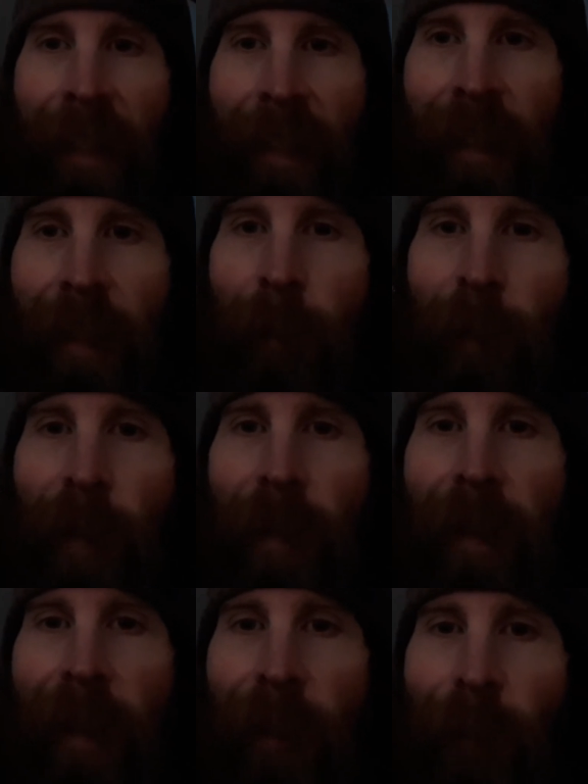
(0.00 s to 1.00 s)
Just seems to
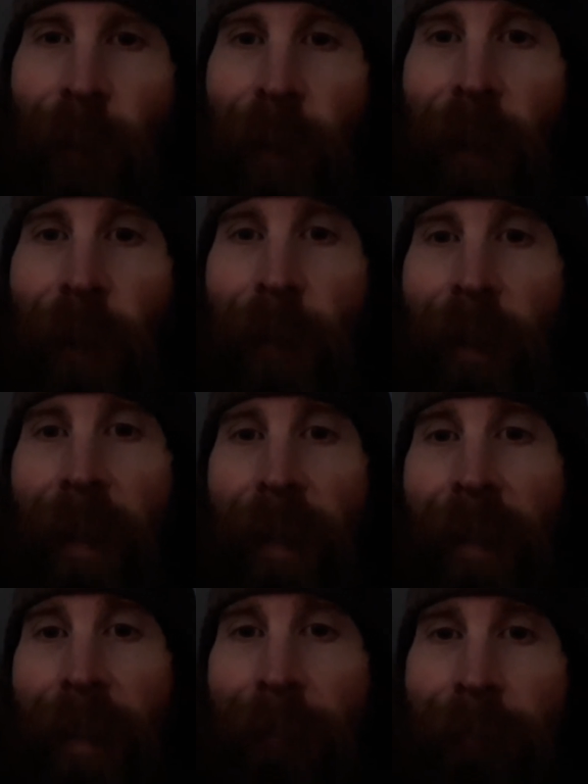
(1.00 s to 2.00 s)
sit in the corner doing
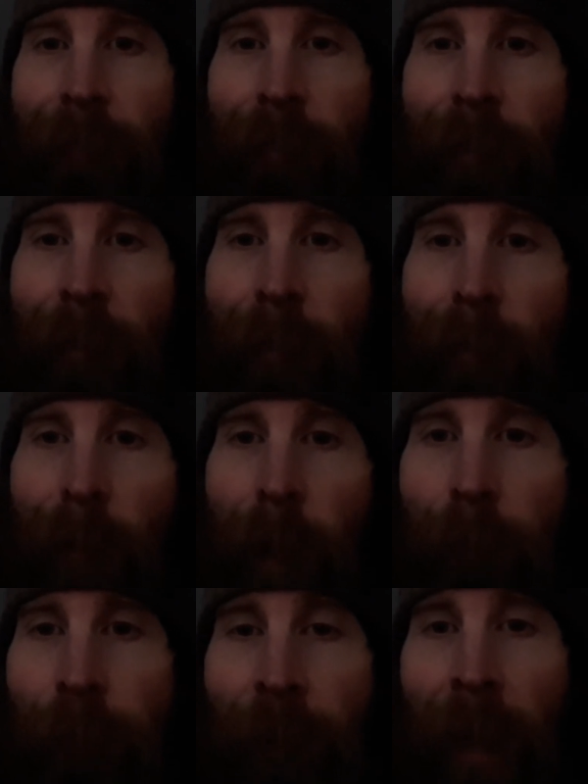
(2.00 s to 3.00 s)
nothing. But
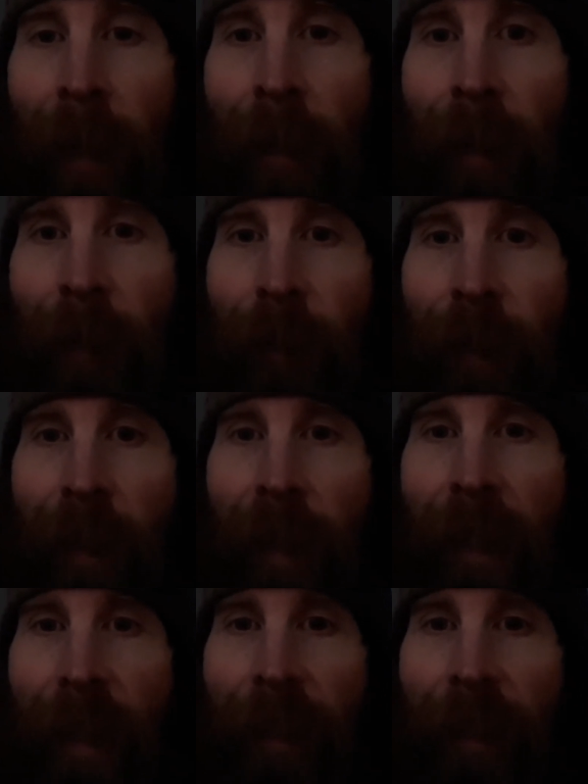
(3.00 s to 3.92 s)
we'll see.